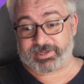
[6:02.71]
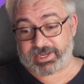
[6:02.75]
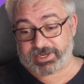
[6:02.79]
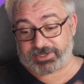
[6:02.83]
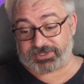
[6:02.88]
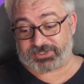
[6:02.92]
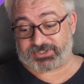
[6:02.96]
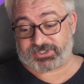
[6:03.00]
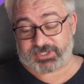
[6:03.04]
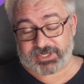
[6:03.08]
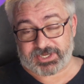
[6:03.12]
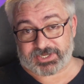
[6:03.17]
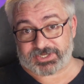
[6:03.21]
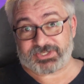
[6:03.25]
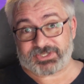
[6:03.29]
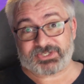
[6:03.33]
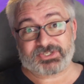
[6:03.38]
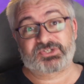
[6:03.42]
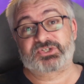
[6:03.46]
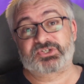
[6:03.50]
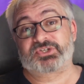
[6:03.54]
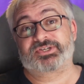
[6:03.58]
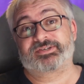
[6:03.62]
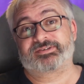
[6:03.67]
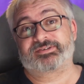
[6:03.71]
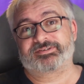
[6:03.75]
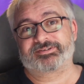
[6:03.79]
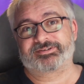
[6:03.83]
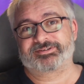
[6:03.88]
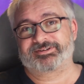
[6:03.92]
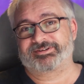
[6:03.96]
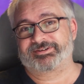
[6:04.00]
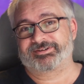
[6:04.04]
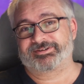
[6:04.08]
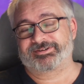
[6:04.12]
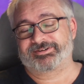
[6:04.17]
exist
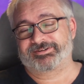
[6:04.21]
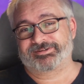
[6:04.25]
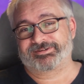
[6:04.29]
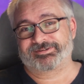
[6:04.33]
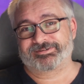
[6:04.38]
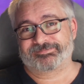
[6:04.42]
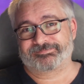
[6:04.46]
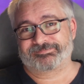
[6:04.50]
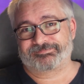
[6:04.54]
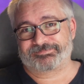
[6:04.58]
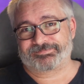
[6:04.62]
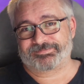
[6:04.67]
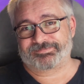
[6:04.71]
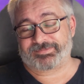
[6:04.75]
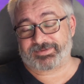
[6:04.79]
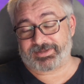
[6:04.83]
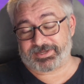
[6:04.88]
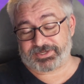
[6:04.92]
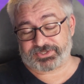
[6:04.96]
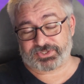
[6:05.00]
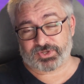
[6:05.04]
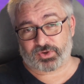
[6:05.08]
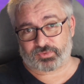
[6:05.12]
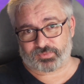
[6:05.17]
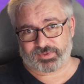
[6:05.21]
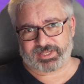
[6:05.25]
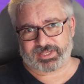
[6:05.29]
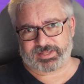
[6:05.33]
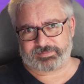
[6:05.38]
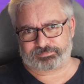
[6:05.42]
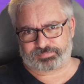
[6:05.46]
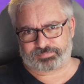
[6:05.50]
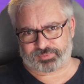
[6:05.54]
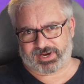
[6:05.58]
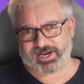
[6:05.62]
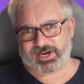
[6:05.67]
is not really
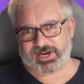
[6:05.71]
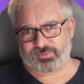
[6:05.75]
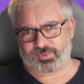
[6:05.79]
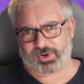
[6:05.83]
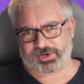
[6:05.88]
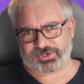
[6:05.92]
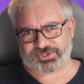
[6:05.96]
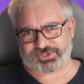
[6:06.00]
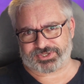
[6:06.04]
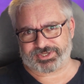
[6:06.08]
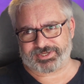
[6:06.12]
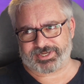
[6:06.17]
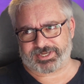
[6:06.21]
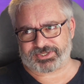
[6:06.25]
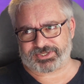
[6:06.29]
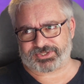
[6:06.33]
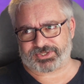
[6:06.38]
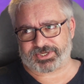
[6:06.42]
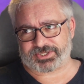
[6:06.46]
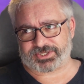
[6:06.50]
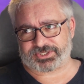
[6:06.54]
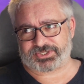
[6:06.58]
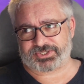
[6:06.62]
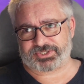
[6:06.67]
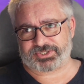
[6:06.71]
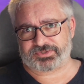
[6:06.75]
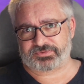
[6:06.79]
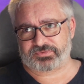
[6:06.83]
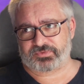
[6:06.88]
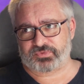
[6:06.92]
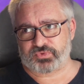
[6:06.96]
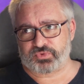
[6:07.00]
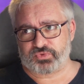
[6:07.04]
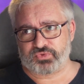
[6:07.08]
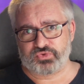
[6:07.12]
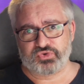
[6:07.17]
brainwashing. It's just
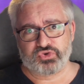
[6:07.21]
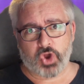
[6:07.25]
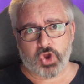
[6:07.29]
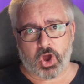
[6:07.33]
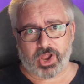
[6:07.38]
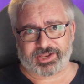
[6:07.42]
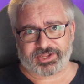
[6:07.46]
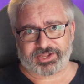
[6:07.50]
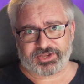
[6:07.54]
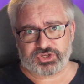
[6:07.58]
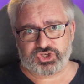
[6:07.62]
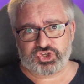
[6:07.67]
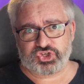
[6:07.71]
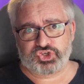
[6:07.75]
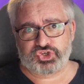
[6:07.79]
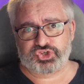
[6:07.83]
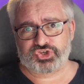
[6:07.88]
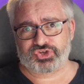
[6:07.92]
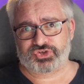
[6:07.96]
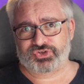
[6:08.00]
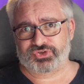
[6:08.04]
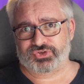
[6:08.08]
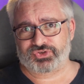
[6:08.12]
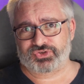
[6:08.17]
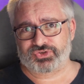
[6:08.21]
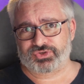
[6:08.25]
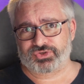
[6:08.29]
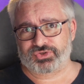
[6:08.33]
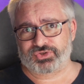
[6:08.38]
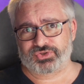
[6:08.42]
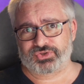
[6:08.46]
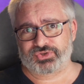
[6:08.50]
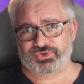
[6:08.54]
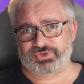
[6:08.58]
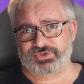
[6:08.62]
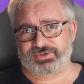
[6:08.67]
knowledge
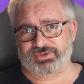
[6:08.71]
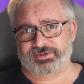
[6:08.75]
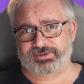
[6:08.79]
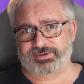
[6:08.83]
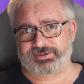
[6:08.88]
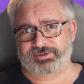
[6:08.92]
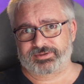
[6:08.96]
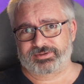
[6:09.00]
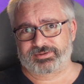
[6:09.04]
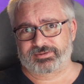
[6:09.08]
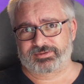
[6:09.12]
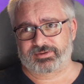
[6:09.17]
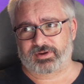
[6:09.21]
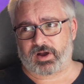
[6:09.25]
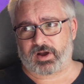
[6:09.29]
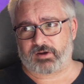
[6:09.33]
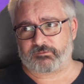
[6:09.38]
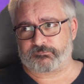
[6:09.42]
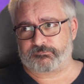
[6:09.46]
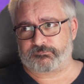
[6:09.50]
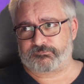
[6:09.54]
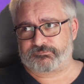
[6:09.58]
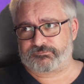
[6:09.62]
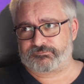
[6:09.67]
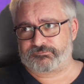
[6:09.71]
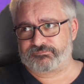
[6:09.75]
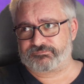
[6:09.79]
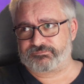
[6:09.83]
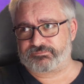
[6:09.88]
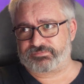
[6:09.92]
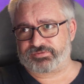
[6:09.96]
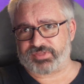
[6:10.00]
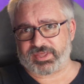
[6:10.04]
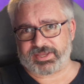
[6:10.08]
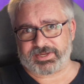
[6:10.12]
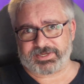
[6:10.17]
of
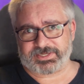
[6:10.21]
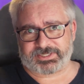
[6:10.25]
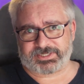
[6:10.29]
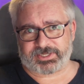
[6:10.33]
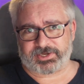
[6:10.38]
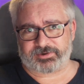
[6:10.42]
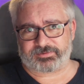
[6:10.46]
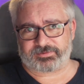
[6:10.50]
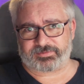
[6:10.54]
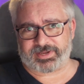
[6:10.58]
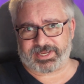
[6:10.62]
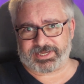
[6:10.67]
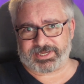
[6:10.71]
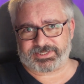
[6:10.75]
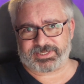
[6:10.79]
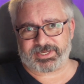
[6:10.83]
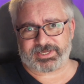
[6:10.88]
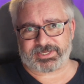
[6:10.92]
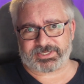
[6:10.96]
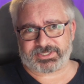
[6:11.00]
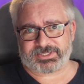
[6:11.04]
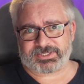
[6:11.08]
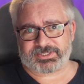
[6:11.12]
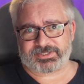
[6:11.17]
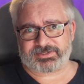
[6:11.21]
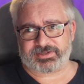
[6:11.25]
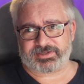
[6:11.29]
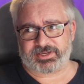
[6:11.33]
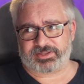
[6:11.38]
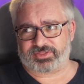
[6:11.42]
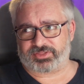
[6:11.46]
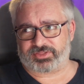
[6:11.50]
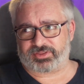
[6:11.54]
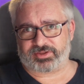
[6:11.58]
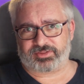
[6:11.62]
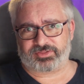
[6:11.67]
things that exist
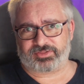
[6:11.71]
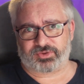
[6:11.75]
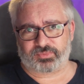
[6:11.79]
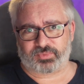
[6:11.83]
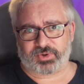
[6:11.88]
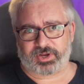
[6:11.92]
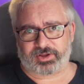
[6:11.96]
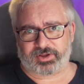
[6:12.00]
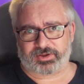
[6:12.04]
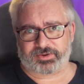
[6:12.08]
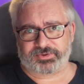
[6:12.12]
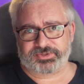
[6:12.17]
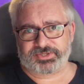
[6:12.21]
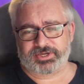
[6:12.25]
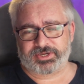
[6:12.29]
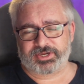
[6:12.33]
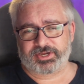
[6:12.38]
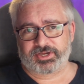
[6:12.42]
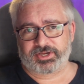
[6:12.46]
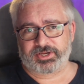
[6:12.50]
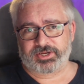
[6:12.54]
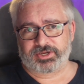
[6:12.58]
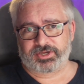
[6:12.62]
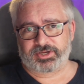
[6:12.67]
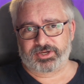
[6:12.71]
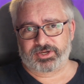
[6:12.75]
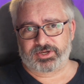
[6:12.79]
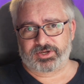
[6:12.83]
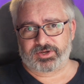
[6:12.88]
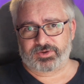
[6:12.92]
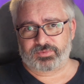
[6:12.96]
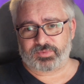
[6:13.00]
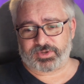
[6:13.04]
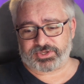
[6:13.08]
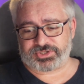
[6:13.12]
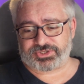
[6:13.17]
in the world,
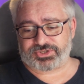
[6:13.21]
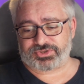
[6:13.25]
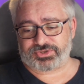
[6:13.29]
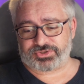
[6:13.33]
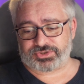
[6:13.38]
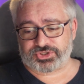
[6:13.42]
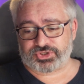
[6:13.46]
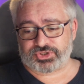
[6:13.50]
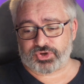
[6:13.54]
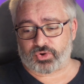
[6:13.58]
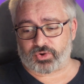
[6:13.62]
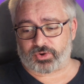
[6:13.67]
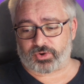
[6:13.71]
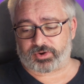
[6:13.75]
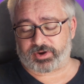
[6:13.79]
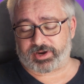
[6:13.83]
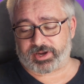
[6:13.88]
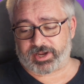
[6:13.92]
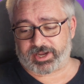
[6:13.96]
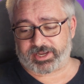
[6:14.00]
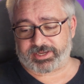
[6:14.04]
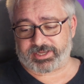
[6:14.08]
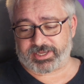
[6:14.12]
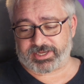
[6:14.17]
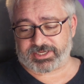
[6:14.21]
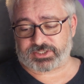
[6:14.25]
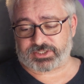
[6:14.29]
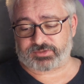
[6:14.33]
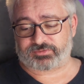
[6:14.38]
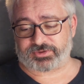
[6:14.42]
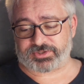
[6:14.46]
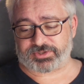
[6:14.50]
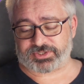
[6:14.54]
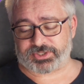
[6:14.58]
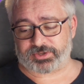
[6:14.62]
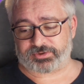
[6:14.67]
which, sure, I guess
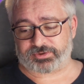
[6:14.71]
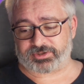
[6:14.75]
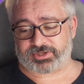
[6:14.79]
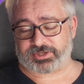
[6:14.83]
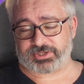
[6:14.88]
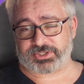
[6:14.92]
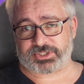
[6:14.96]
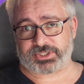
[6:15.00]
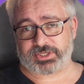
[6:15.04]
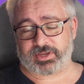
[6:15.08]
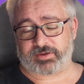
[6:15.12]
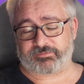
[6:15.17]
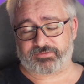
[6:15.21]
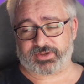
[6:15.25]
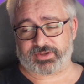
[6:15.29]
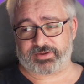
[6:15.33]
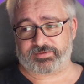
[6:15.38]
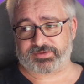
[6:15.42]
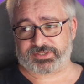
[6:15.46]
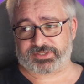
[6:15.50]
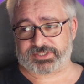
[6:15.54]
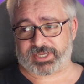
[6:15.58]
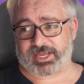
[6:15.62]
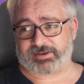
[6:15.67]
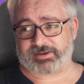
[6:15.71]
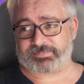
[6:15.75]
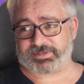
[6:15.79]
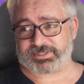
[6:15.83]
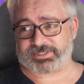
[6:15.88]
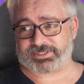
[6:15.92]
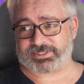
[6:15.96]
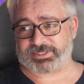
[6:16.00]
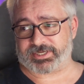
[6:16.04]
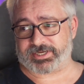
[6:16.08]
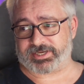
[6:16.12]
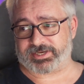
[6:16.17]
for certain conservatives can be
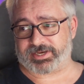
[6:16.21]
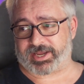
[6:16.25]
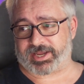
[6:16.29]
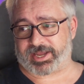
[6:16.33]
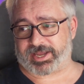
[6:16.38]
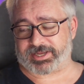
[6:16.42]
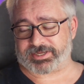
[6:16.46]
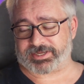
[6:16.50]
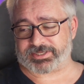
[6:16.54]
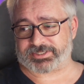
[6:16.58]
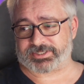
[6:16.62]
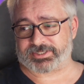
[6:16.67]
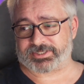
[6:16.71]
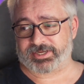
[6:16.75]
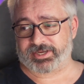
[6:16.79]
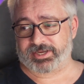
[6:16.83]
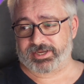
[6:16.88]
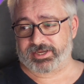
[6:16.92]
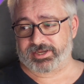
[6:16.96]
seen as